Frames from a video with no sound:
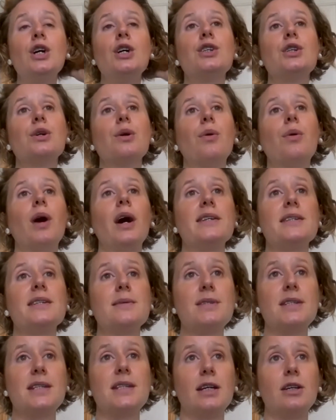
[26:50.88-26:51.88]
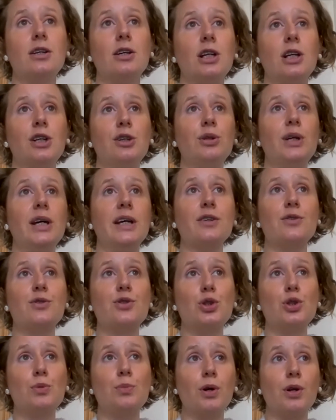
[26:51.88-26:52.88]
So as I was saying earlier, you get those
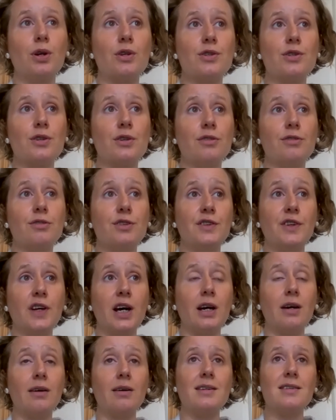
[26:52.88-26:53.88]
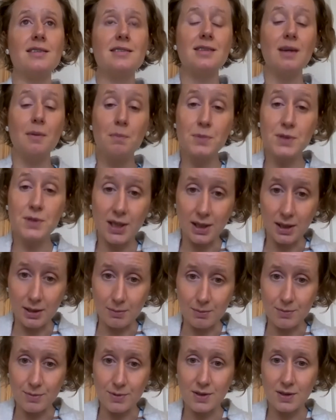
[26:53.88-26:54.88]
two models of desire, and
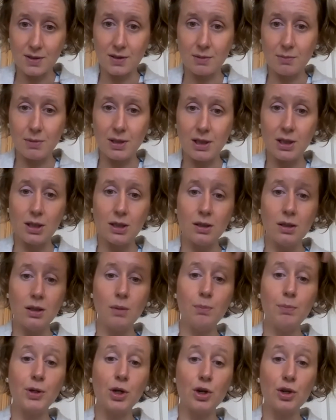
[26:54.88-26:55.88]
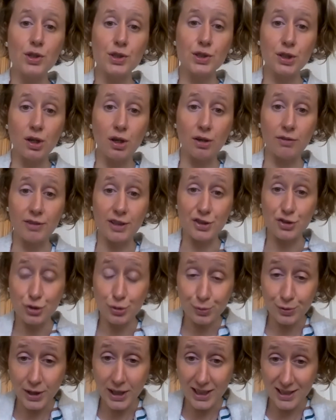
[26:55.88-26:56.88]
sometimes the male, because of
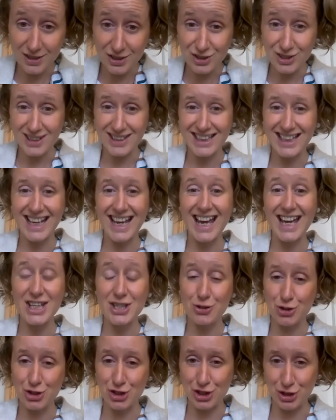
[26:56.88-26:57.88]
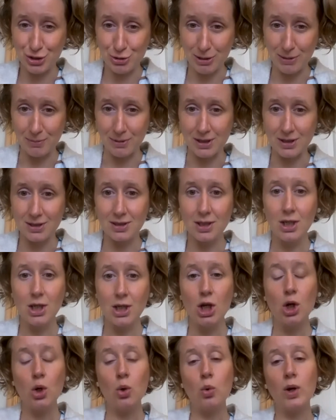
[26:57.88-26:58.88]
estrogen treatment,
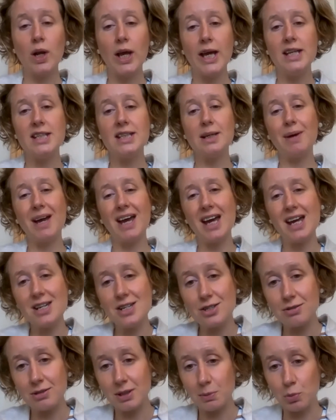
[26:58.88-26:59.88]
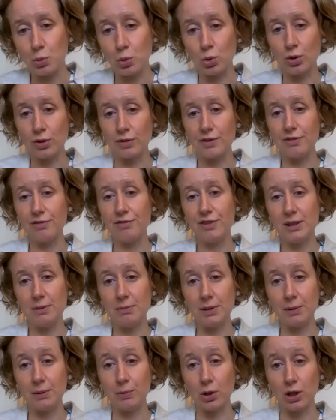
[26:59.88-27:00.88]
will end up entering more of the
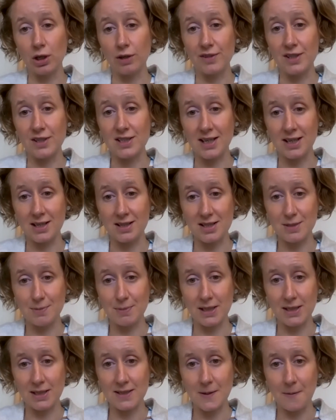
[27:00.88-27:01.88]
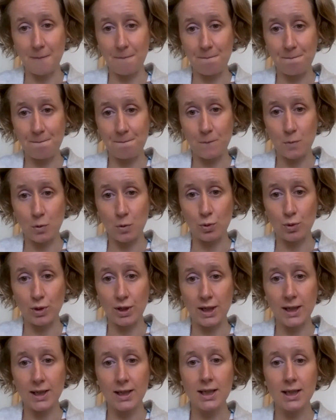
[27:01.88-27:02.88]
female model of desire space.
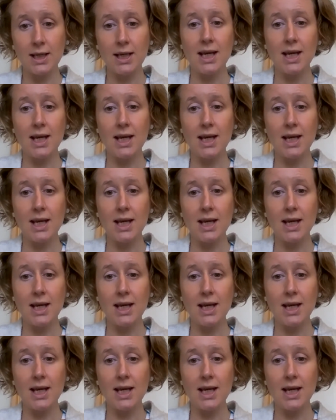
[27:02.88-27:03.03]
Okay,